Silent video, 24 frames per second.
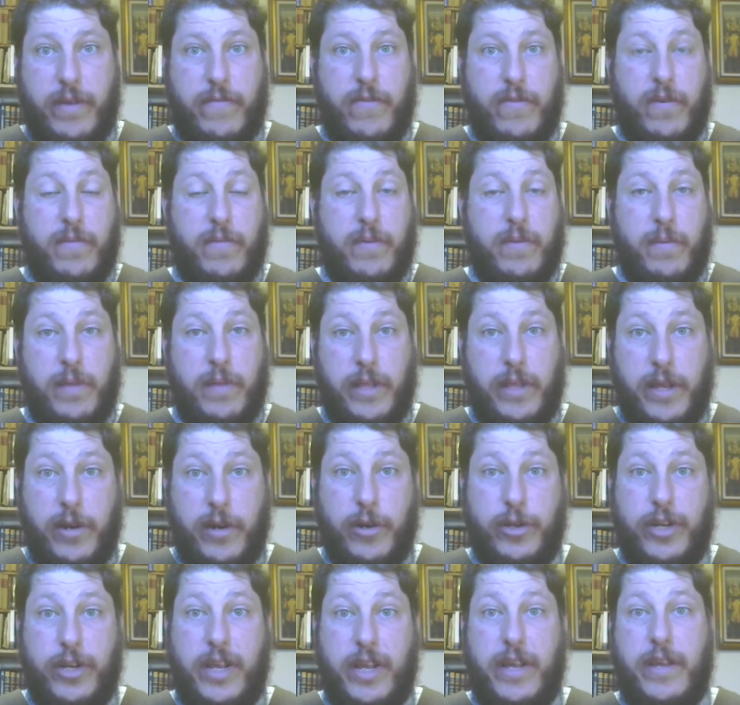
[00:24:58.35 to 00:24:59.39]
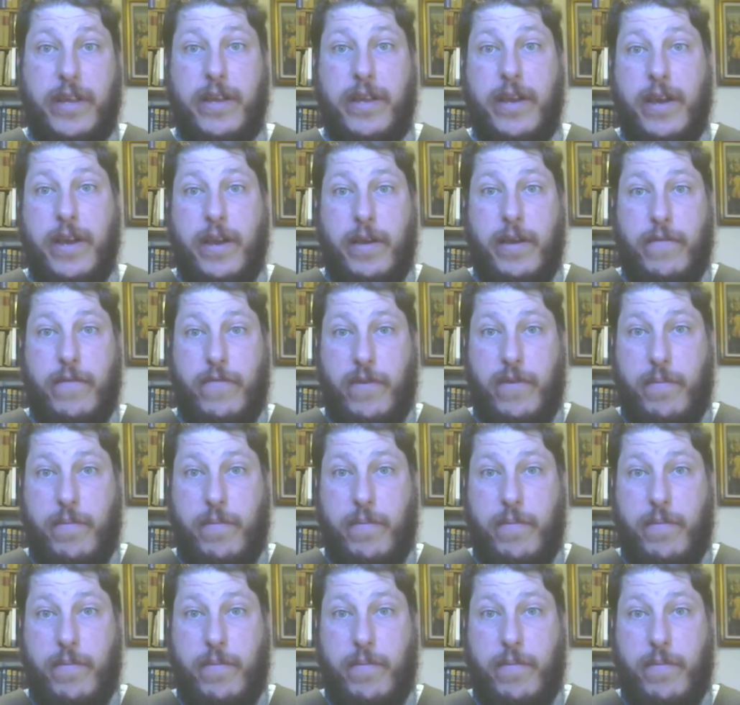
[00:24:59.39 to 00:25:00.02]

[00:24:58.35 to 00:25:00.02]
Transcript: from the liturgy, from